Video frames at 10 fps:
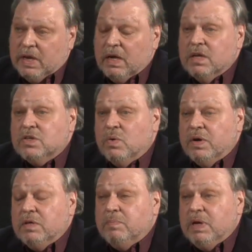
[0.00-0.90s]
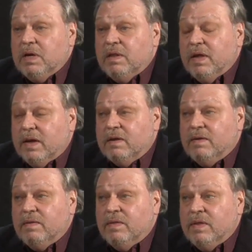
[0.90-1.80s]
thing is going to be that
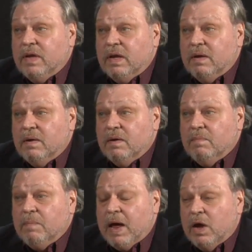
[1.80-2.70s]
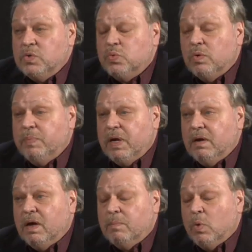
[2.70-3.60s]
the house will
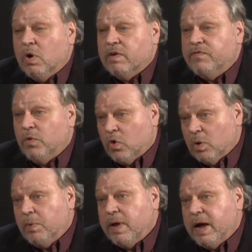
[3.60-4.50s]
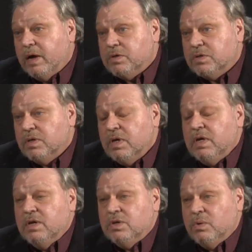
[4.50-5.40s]
be a more affordable house
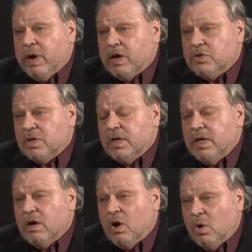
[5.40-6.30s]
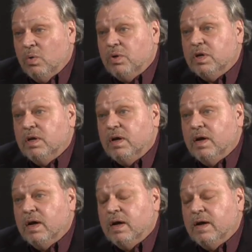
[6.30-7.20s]
to actually own
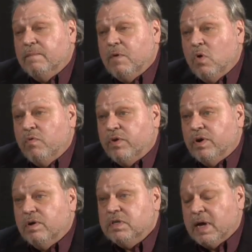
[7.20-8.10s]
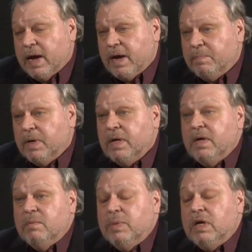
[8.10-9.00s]
uh, over time
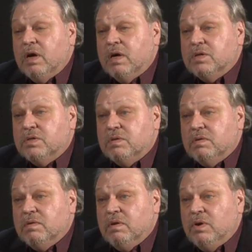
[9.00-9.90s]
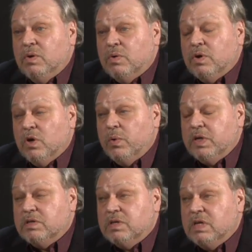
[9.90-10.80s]
because you're
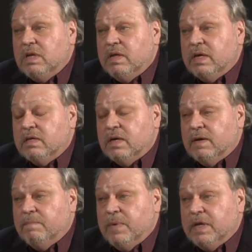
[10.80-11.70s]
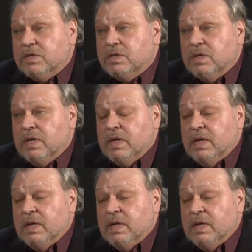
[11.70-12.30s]
going to see that um, it's